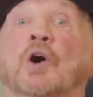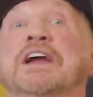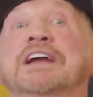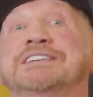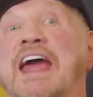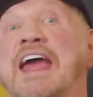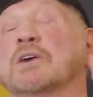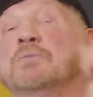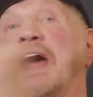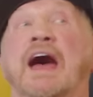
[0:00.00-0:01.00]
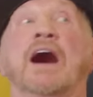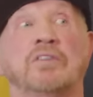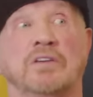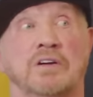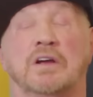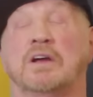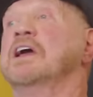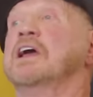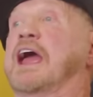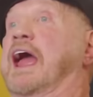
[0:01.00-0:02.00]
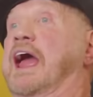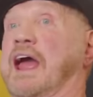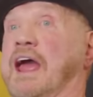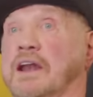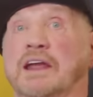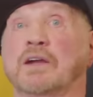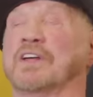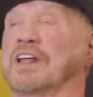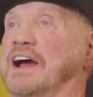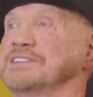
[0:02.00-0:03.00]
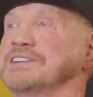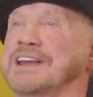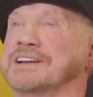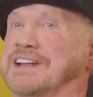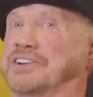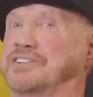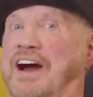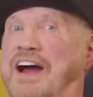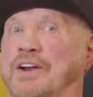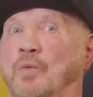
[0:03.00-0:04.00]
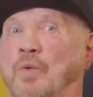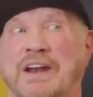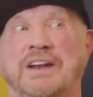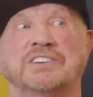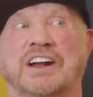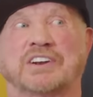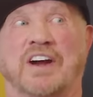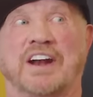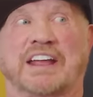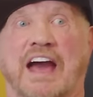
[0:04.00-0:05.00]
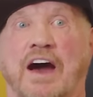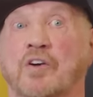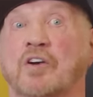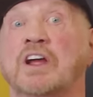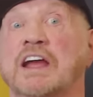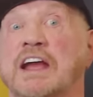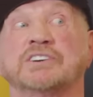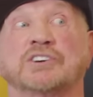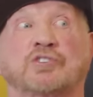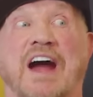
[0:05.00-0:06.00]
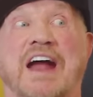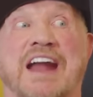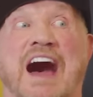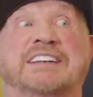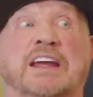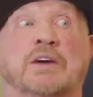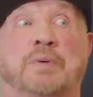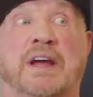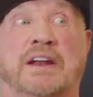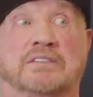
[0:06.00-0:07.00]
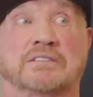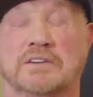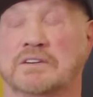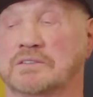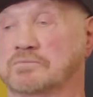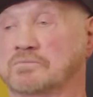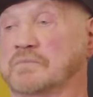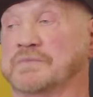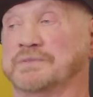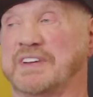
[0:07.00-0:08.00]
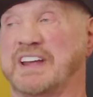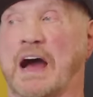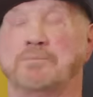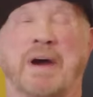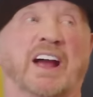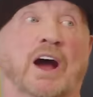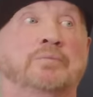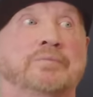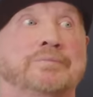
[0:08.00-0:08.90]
he'd take them down, and he realized this kid's not trying to win. He's not trying to counter. He's just trying not to get pinned. He got back up.